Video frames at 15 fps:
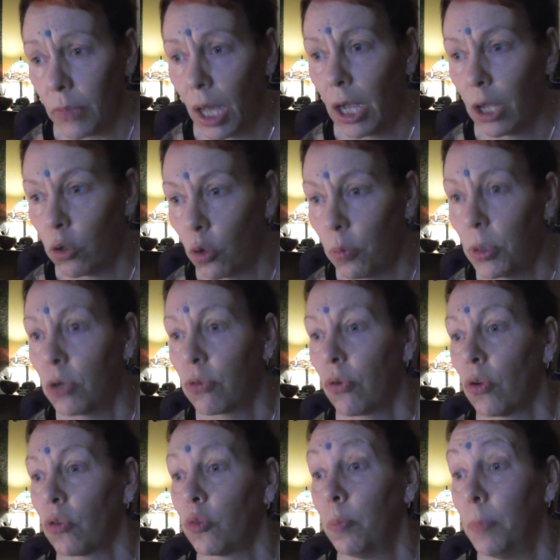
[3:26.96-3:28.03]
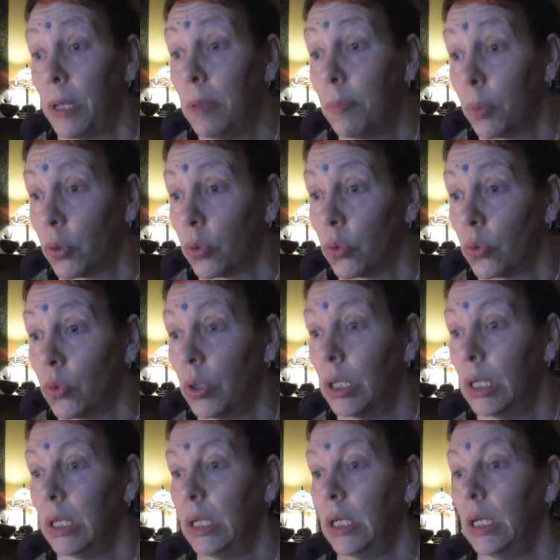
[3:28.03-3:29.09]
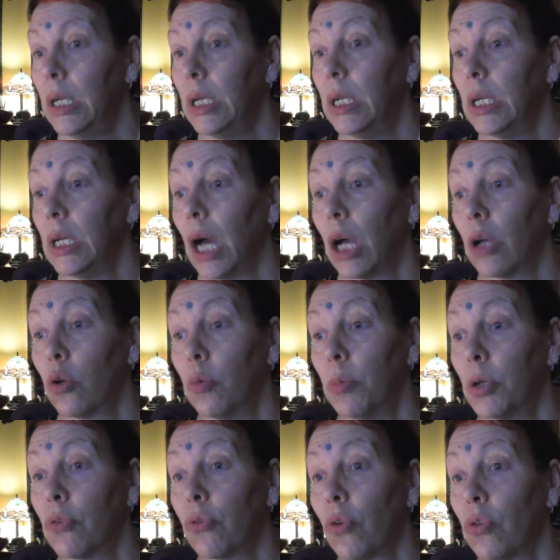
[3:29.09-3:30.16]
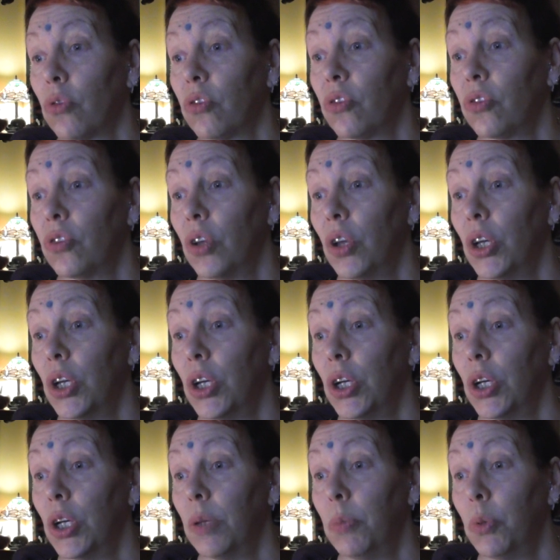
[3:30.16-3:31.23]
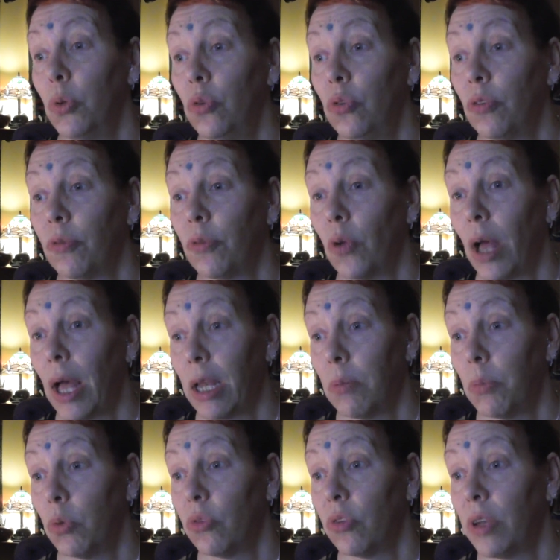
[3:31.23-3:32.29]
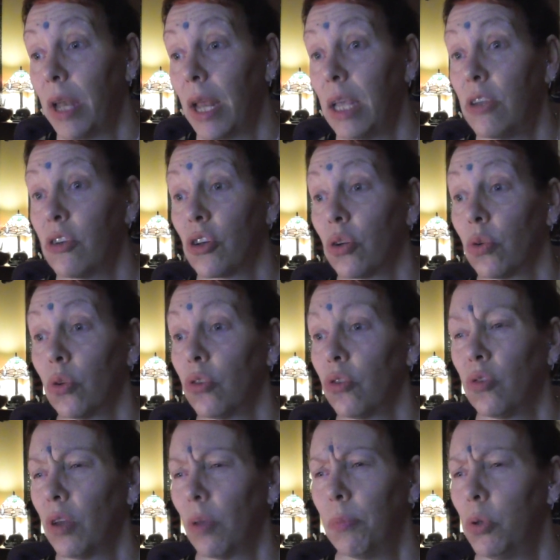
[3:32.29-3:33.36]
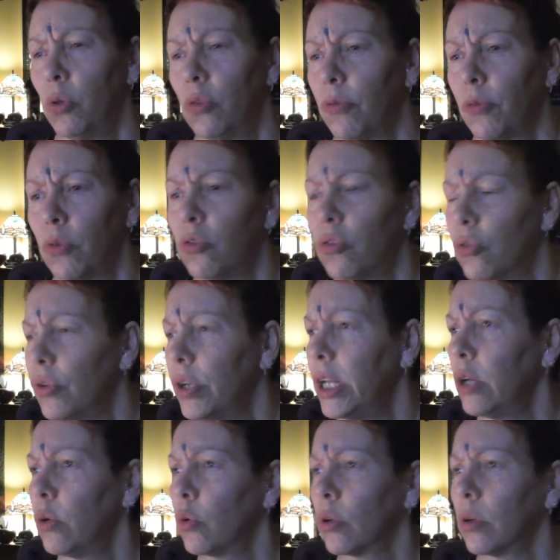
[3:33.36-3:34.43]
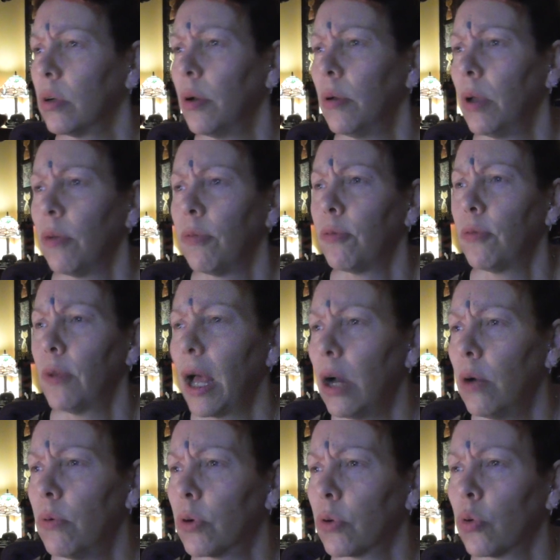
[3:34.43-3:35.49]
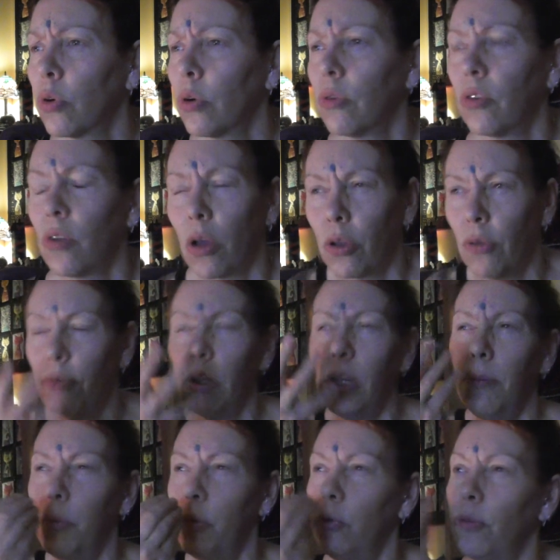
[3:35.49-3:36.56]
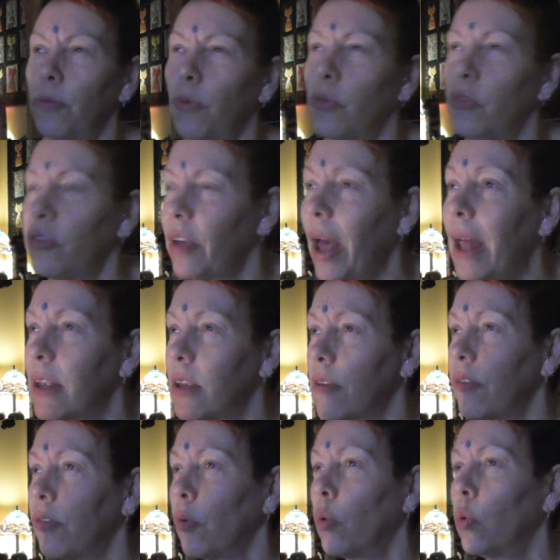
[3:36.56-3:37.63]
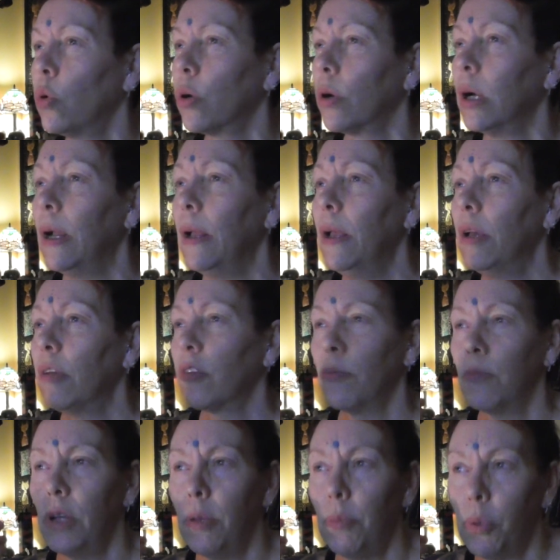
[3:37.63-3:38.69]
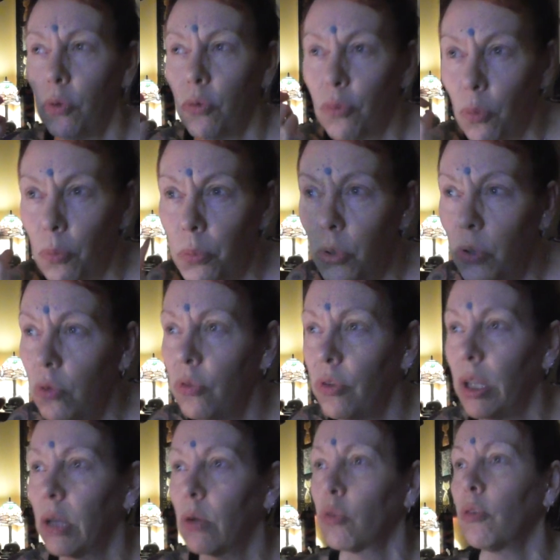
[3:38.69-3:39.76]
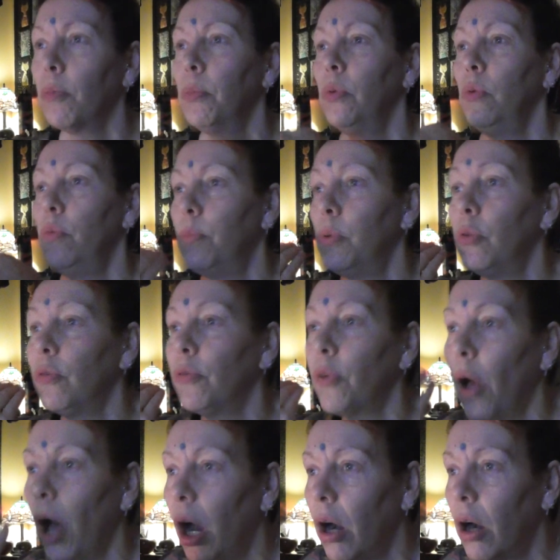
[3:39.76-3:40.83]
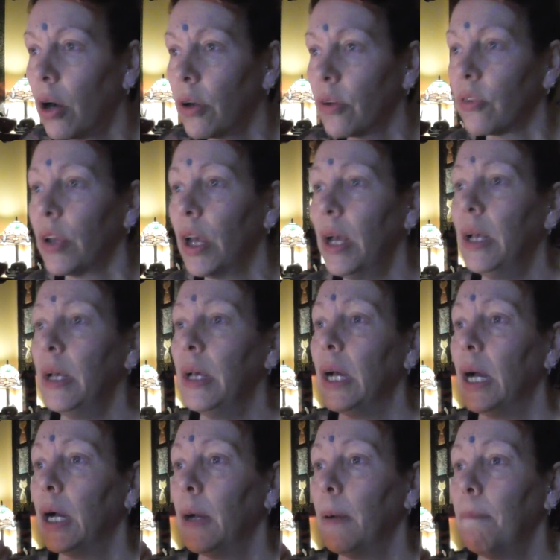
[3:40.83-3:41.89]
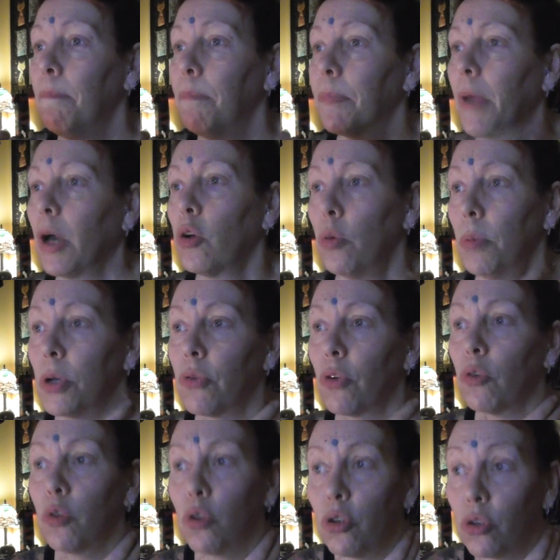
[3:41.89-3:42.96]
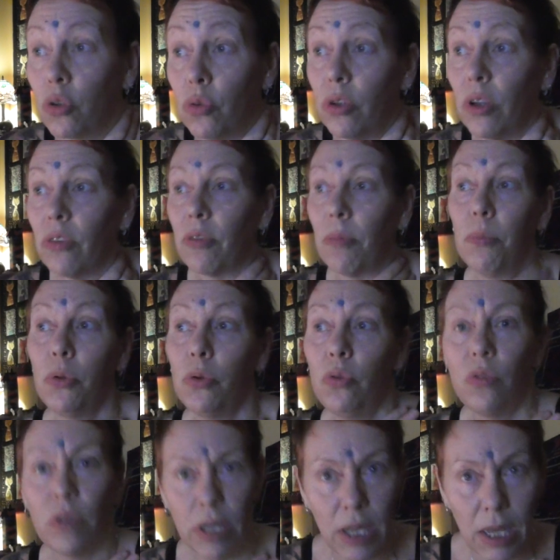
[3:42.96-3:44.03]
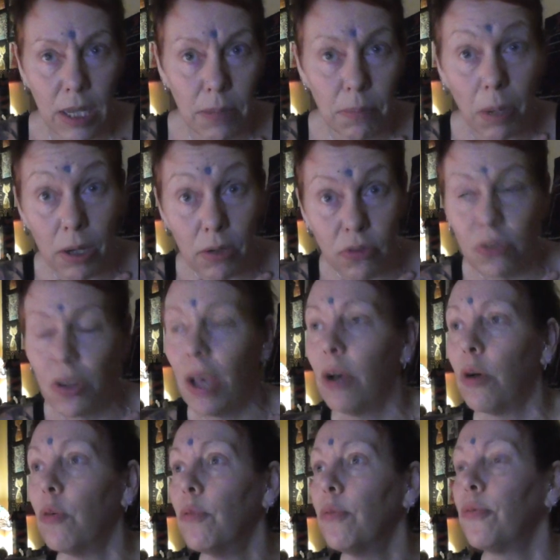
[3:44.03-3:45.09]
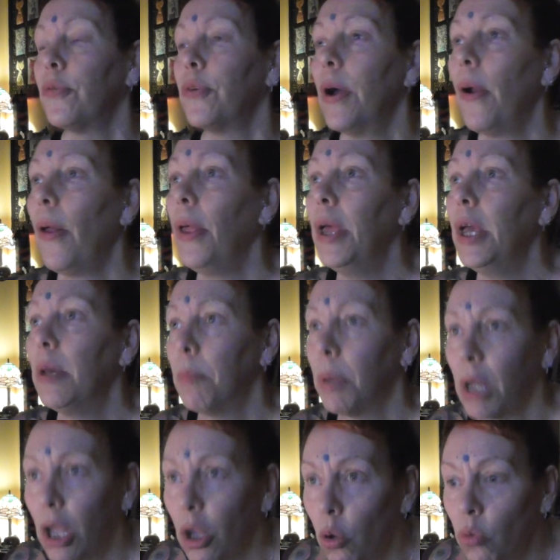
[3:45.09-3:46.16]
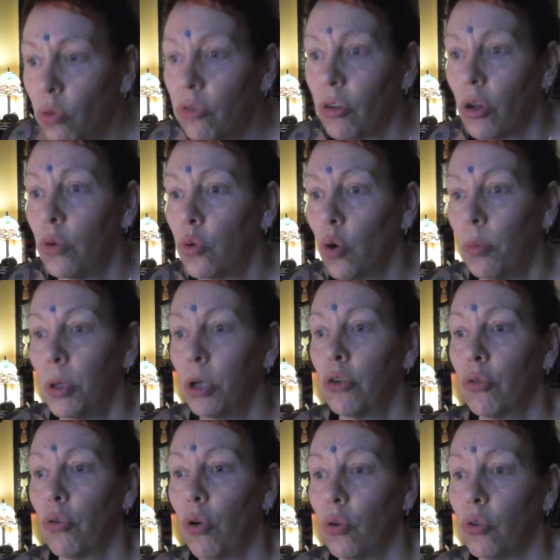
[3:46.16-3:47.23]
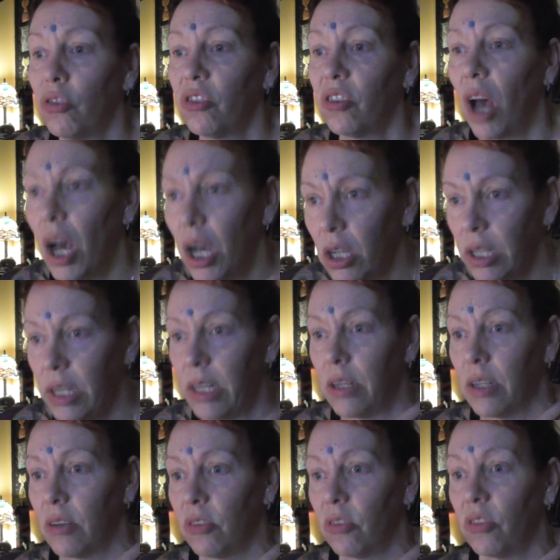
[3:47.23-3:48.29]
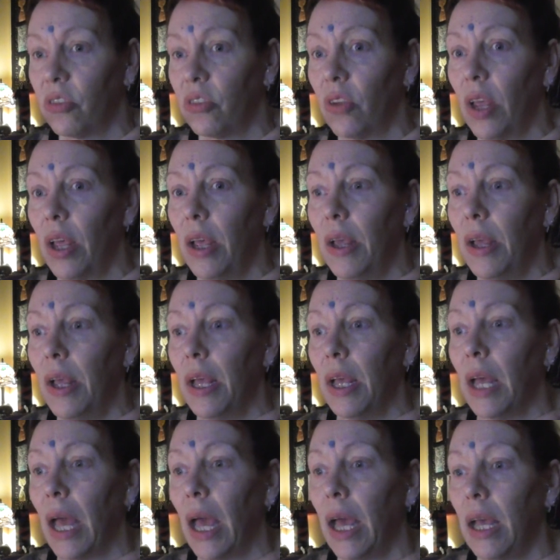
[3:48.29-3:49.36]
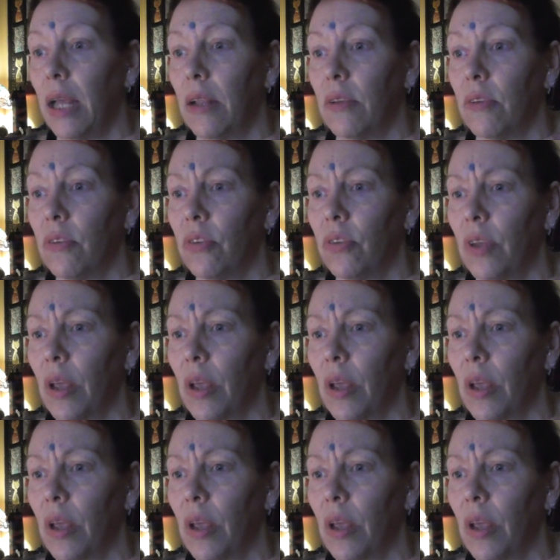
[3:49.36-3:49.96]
I come across people, I come across beautiful animals in nature or just a beautiful tree or a, a, flower or a really beautiful scent or some really beautiful music or some be beautiful art. Um, I come across goodness and beauty in myself, but I also come across ugliness and